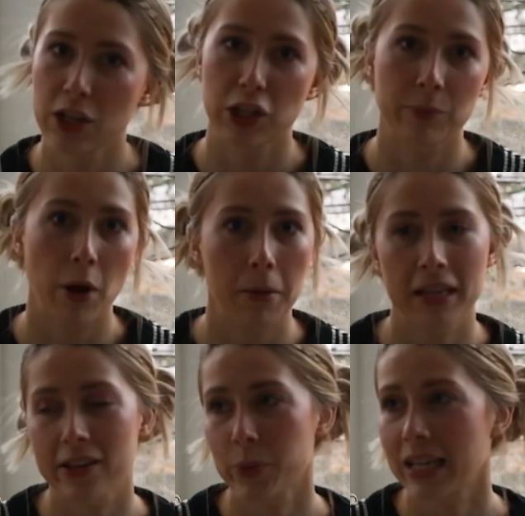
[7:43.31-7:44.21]
You can probably
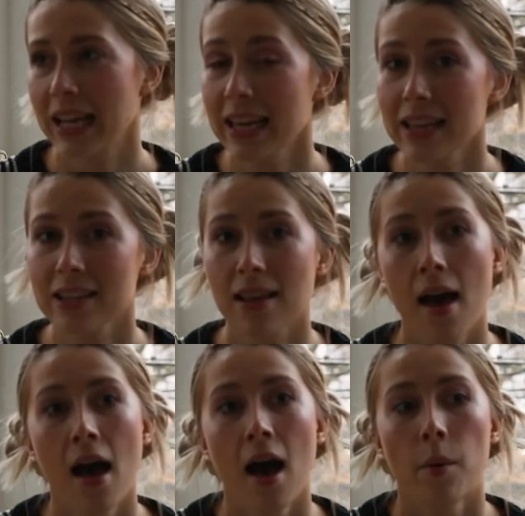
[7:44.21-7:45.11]
guess what it is,
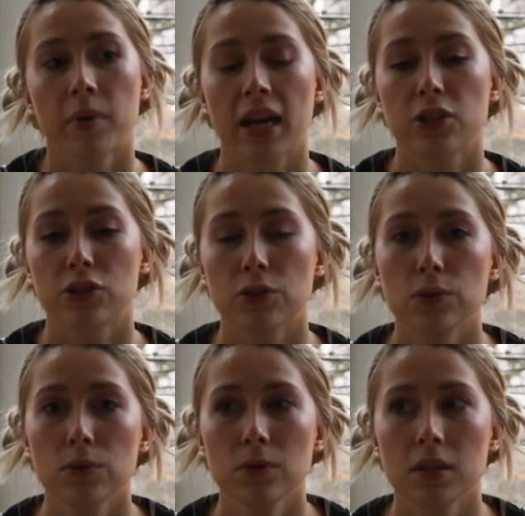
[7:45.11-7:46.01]
but I
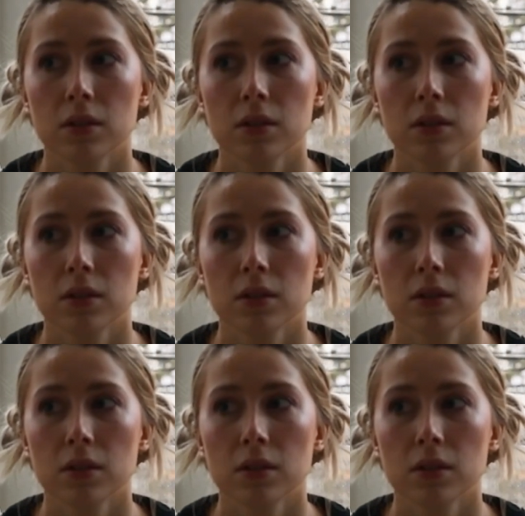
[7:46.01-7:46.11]
do